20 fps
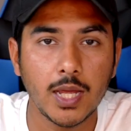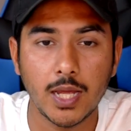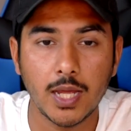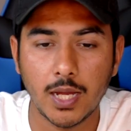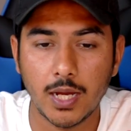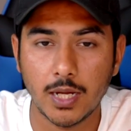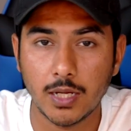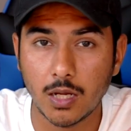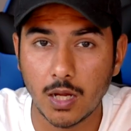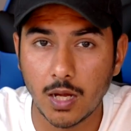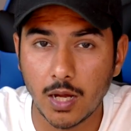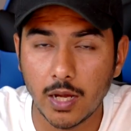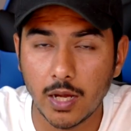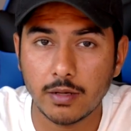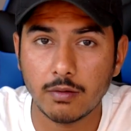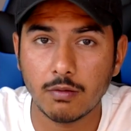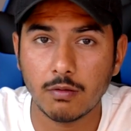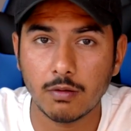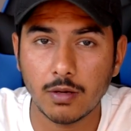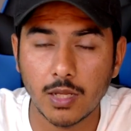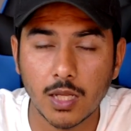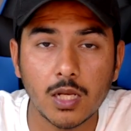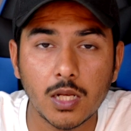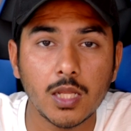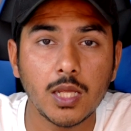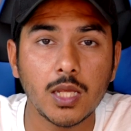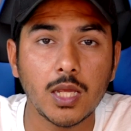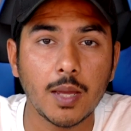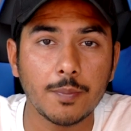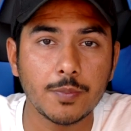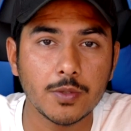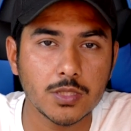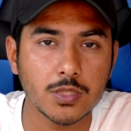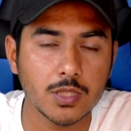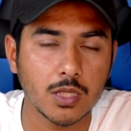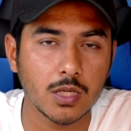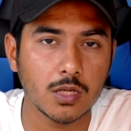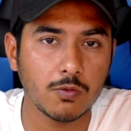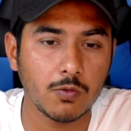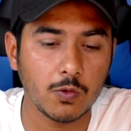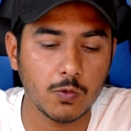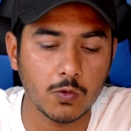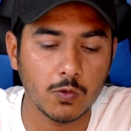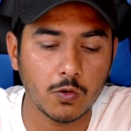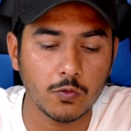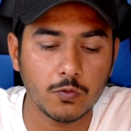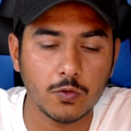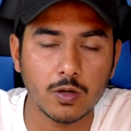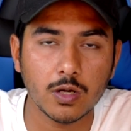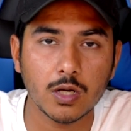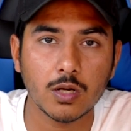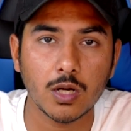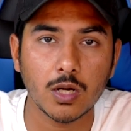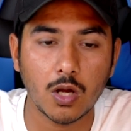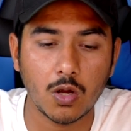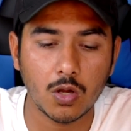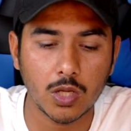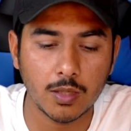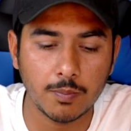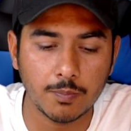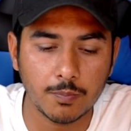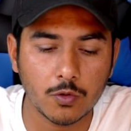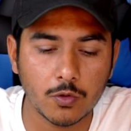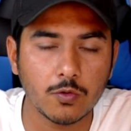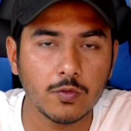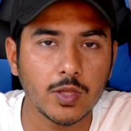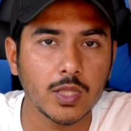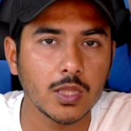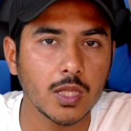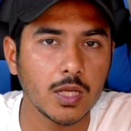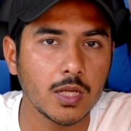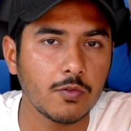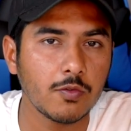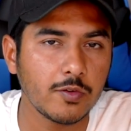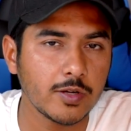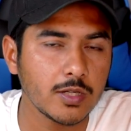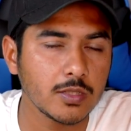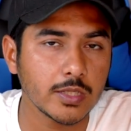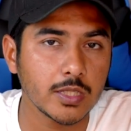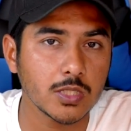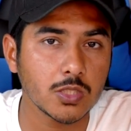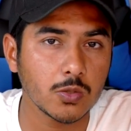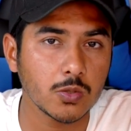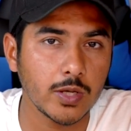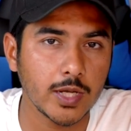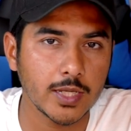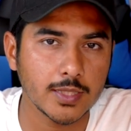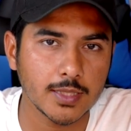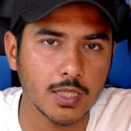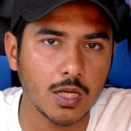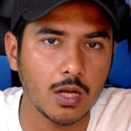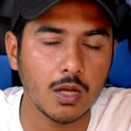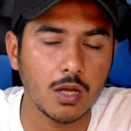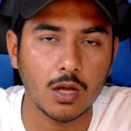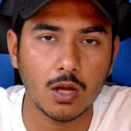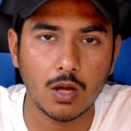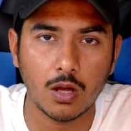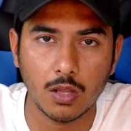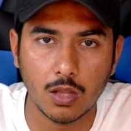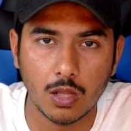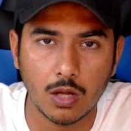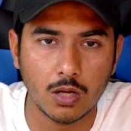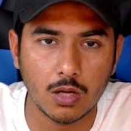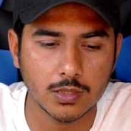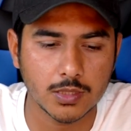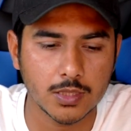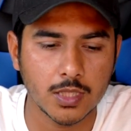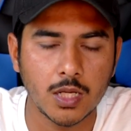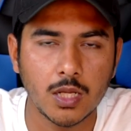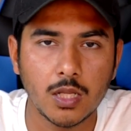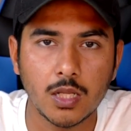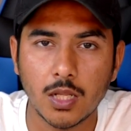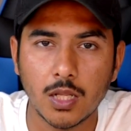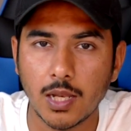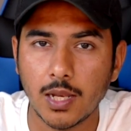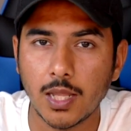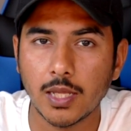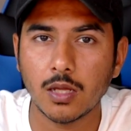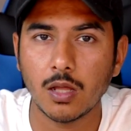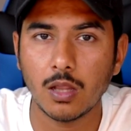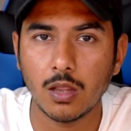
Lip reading: and I'd really appreciate Vivo for improving their FunTouchOS a lot, like a